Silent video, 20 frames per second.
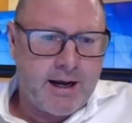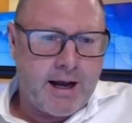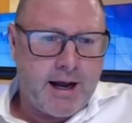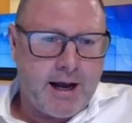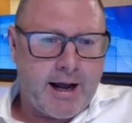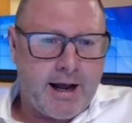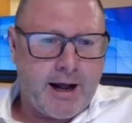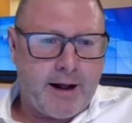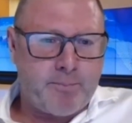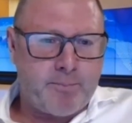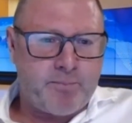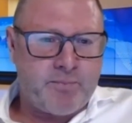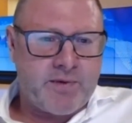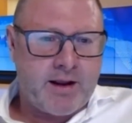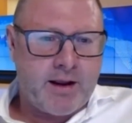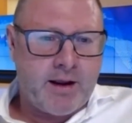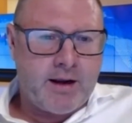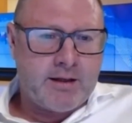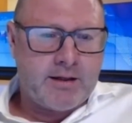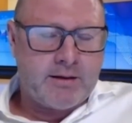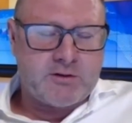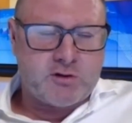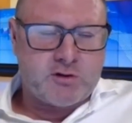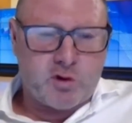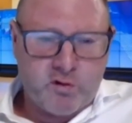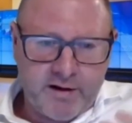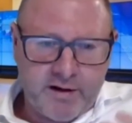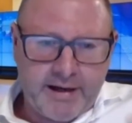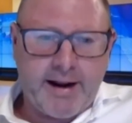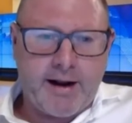
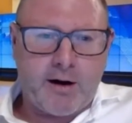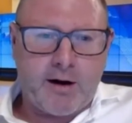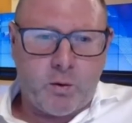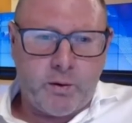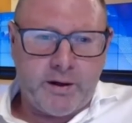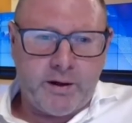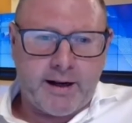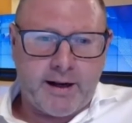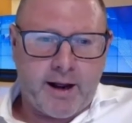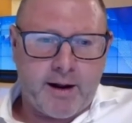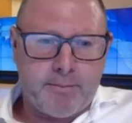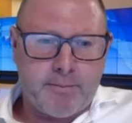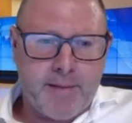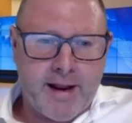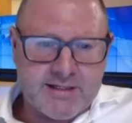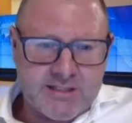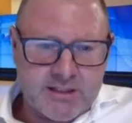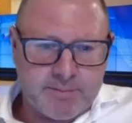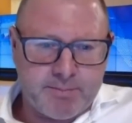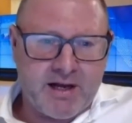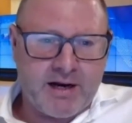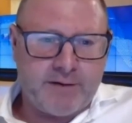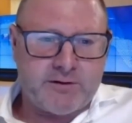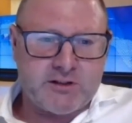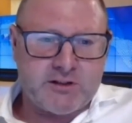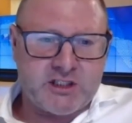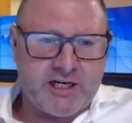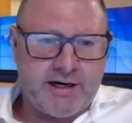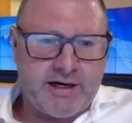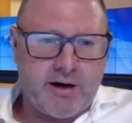Drilling it out quicker makes it better for
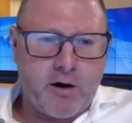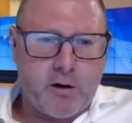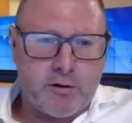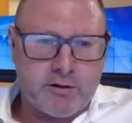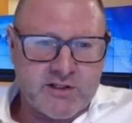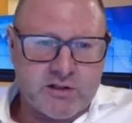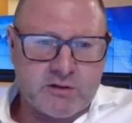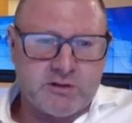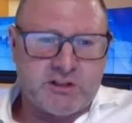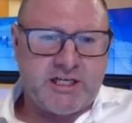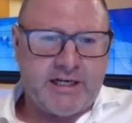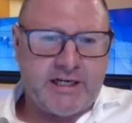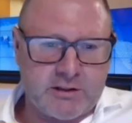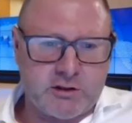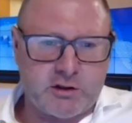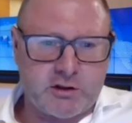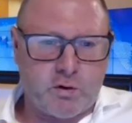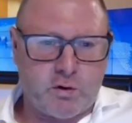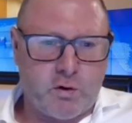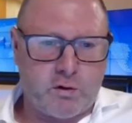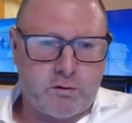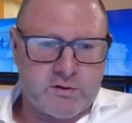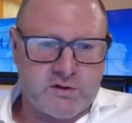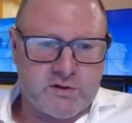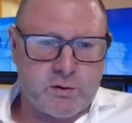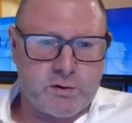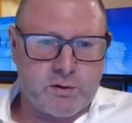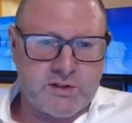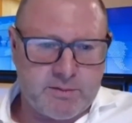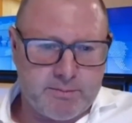shareholders because you hit a JORC
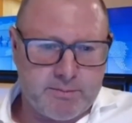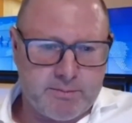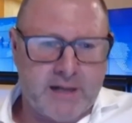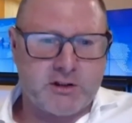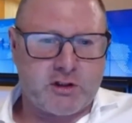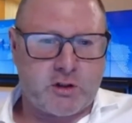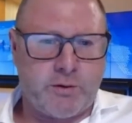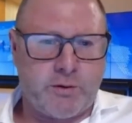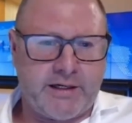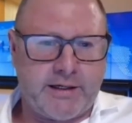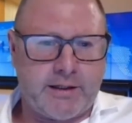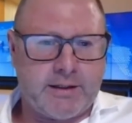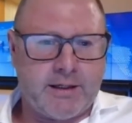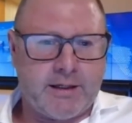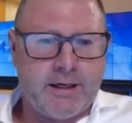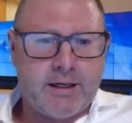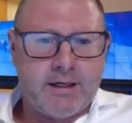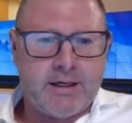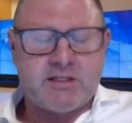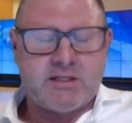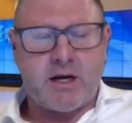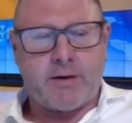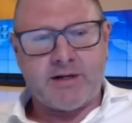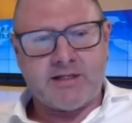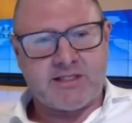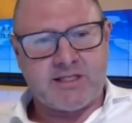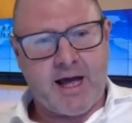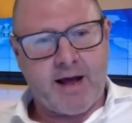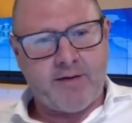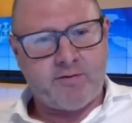resource much quicker. So
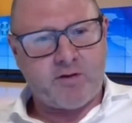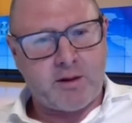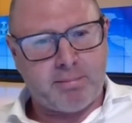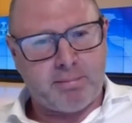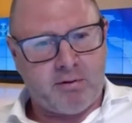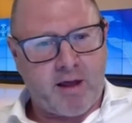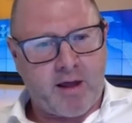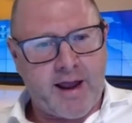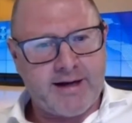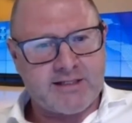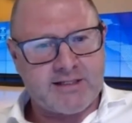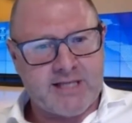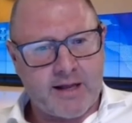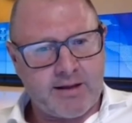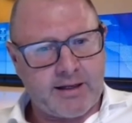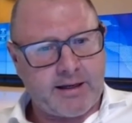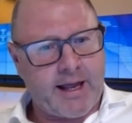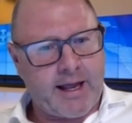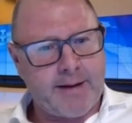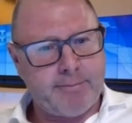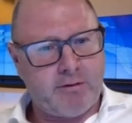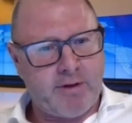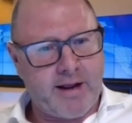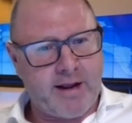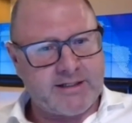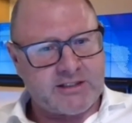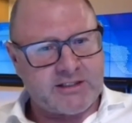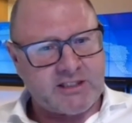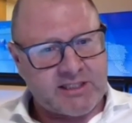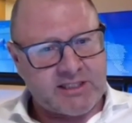is that the plan? Is that the game plan,
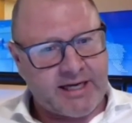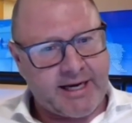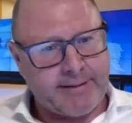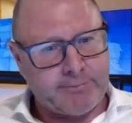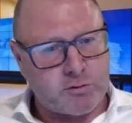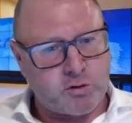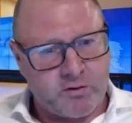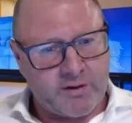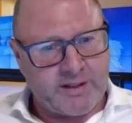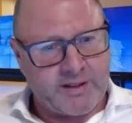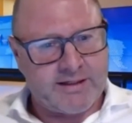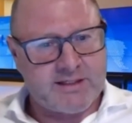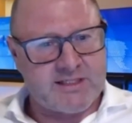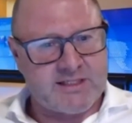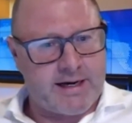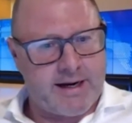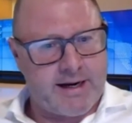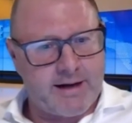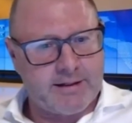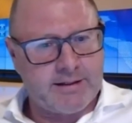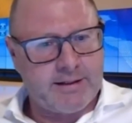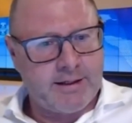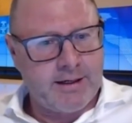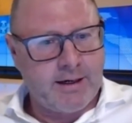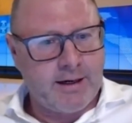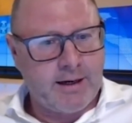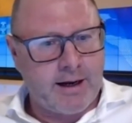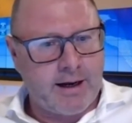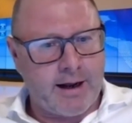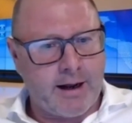to just keep drilling this out?
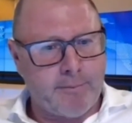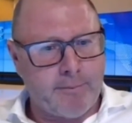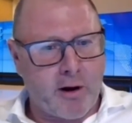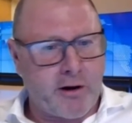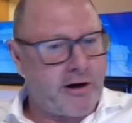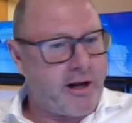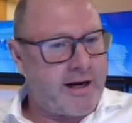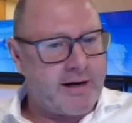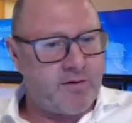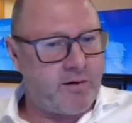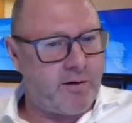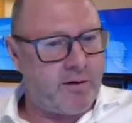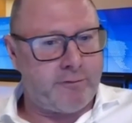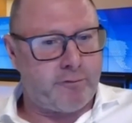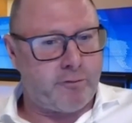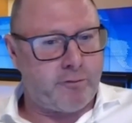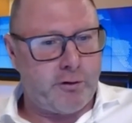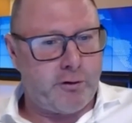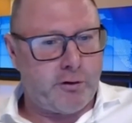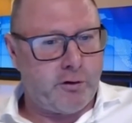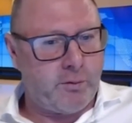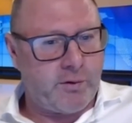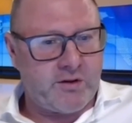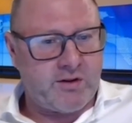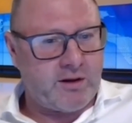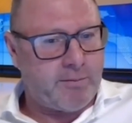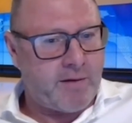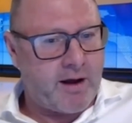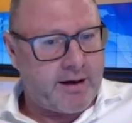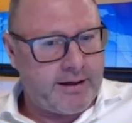I know you're very frugal with
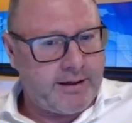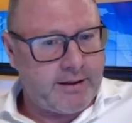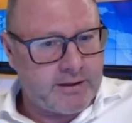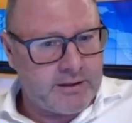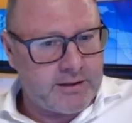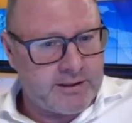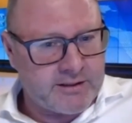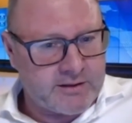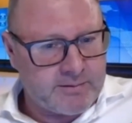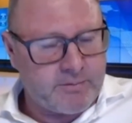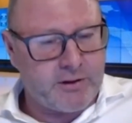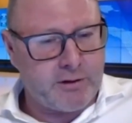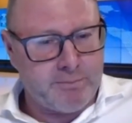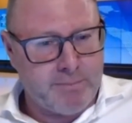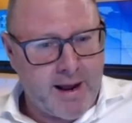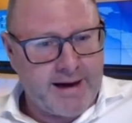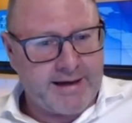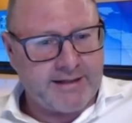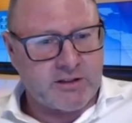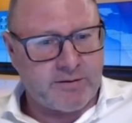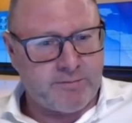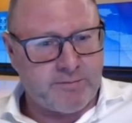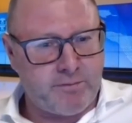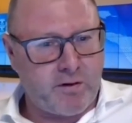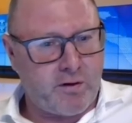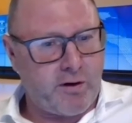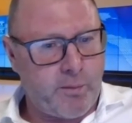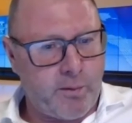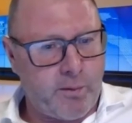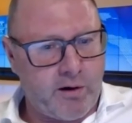your money. You manage it
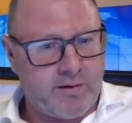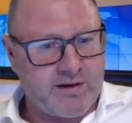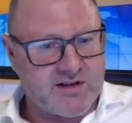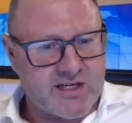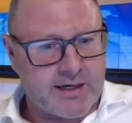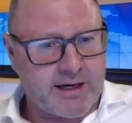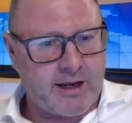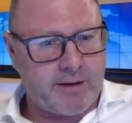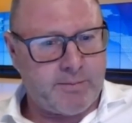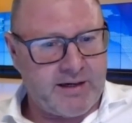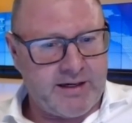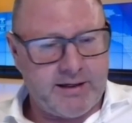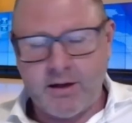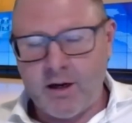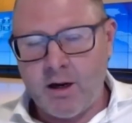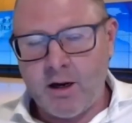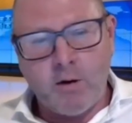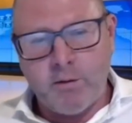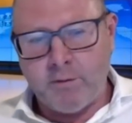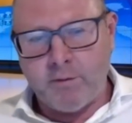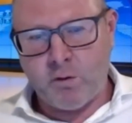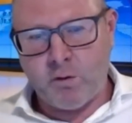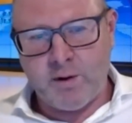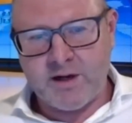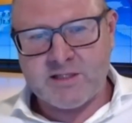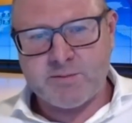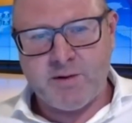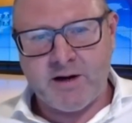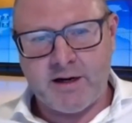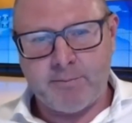very well as a company. We've always
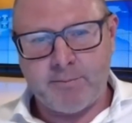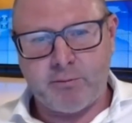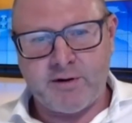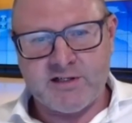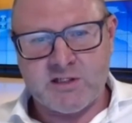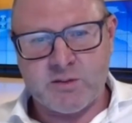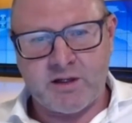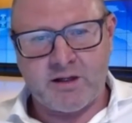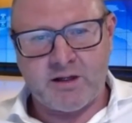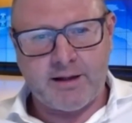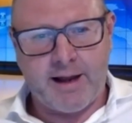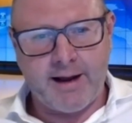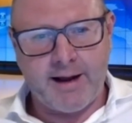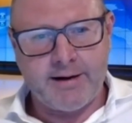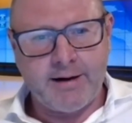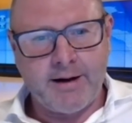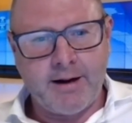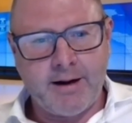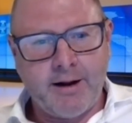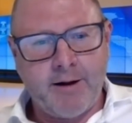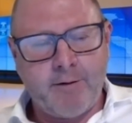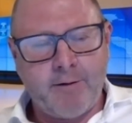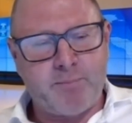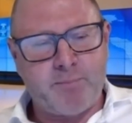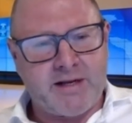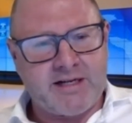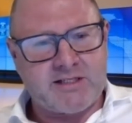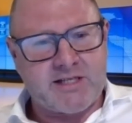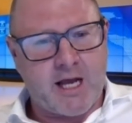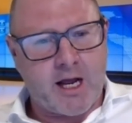been impressed with that.
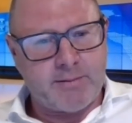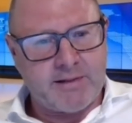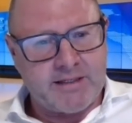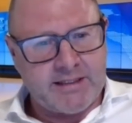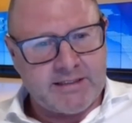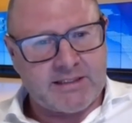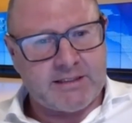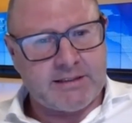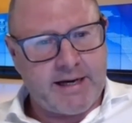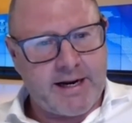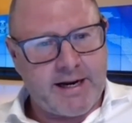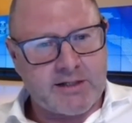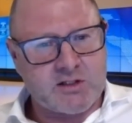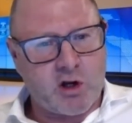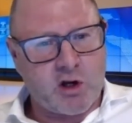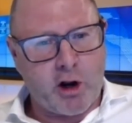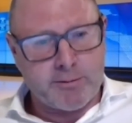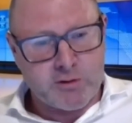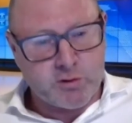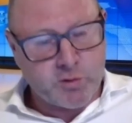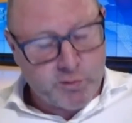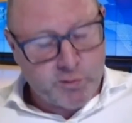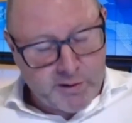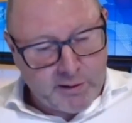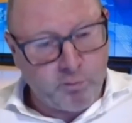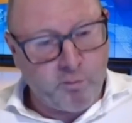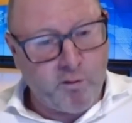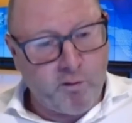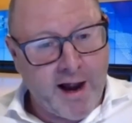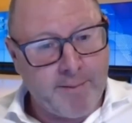But is it now time to really
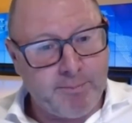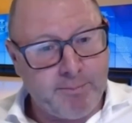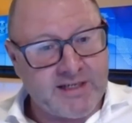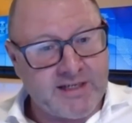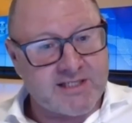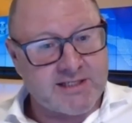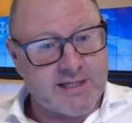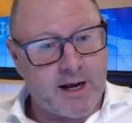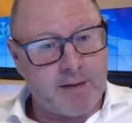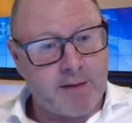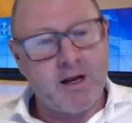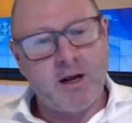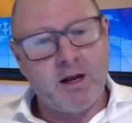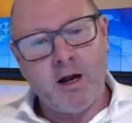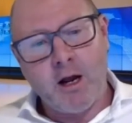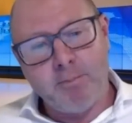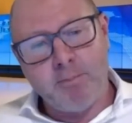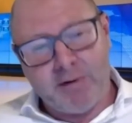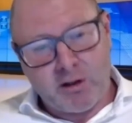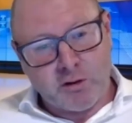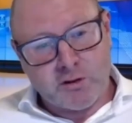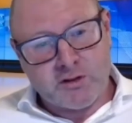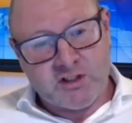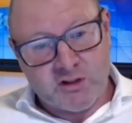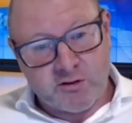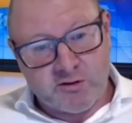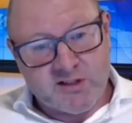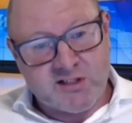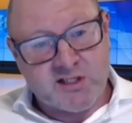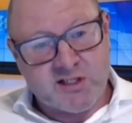ramp this up because of the
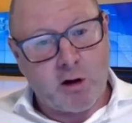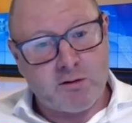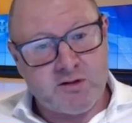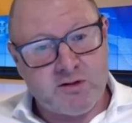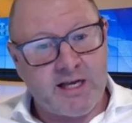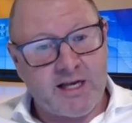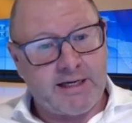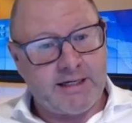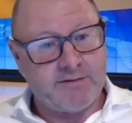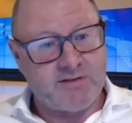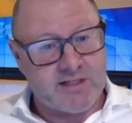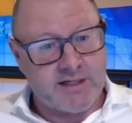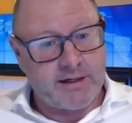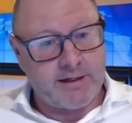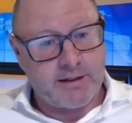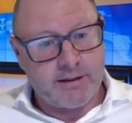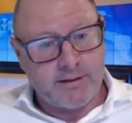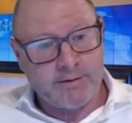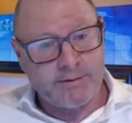results that you've seen?